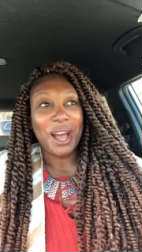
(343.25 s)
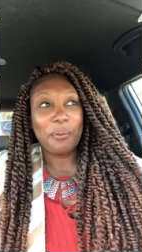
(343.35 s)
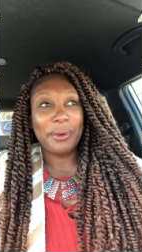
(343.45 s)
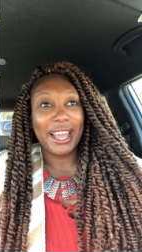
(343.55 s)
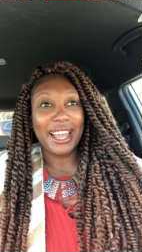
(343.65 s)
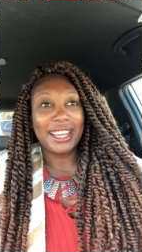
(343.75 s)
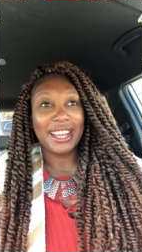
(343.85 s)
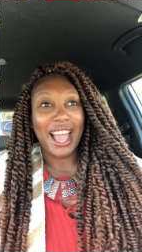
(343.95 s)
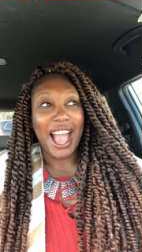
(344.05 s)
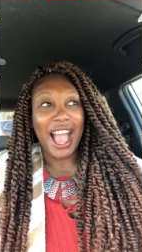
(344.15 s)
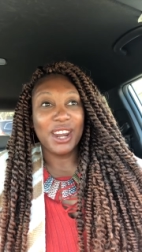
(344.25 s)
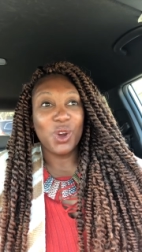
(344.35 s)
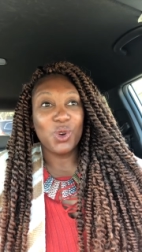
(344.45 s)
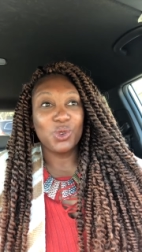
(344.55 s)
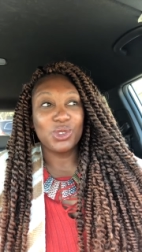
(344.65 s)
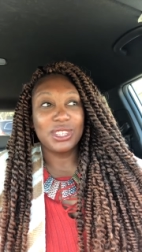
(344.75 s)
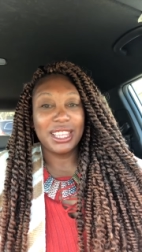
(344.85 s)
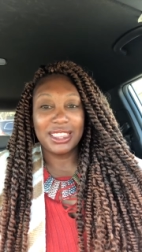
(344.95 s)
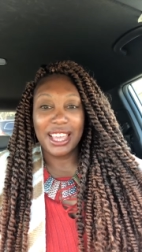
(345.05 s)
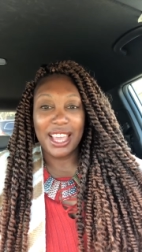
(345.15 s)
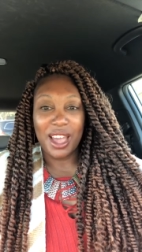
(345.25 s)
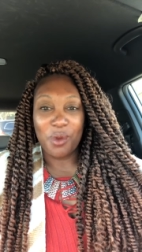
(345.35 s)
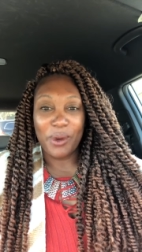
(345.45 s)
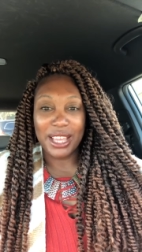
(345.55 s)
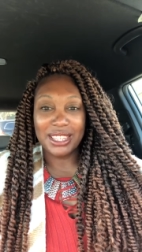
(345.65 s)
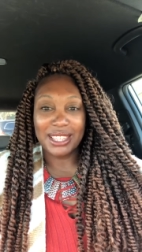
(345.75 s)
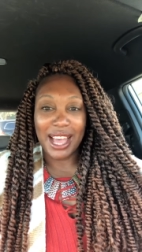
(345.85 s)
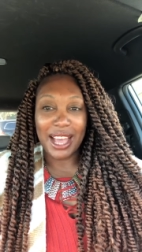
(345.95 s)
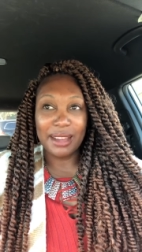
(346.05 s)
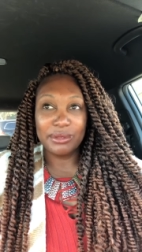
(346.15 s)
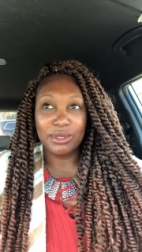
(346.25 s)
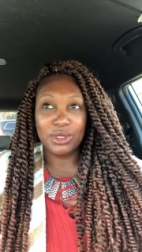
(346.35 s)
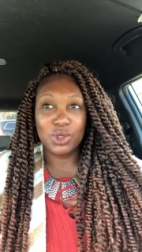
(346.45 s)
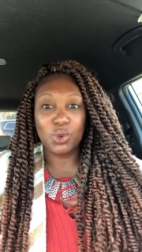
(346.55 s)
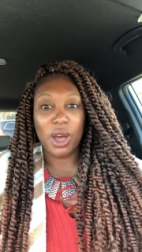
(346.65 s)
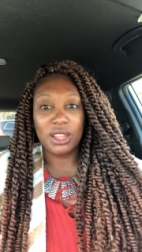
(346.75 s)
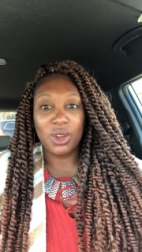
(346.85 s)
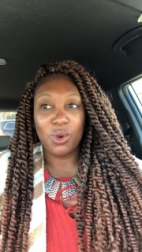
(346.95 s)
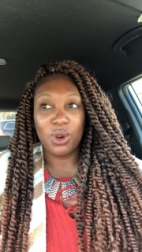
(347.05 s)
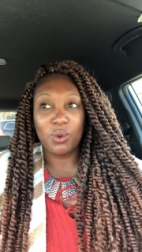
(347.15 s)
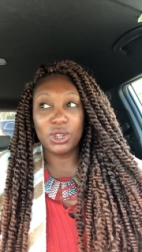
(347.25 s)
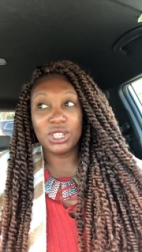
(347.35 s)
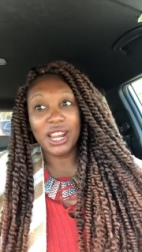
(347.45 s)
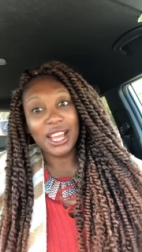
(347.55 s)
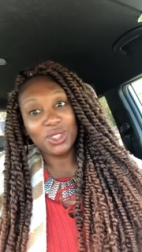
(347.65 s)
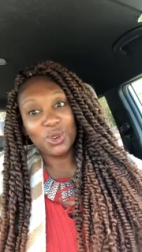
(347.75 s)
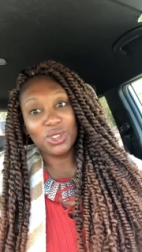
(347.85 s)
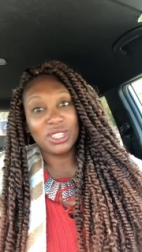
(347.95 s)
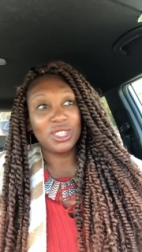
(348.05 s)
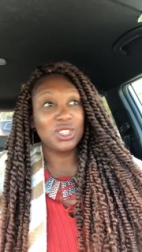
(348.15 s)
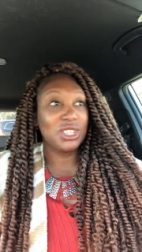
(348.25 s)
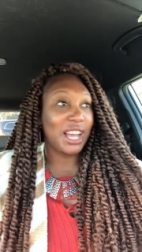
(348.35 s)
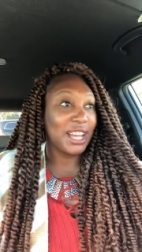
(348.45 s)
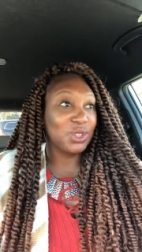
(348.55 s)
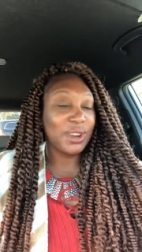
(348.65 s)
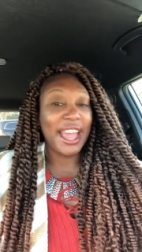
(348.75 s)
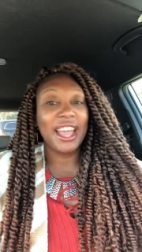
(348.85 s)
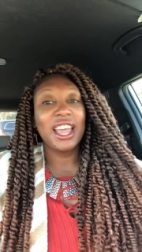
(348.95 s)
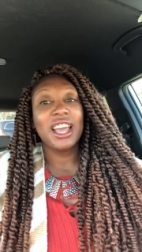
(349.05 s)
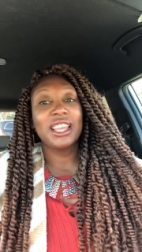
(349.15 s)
But I don't sit there and waste time dwelling on, well, should I do this and should I do that?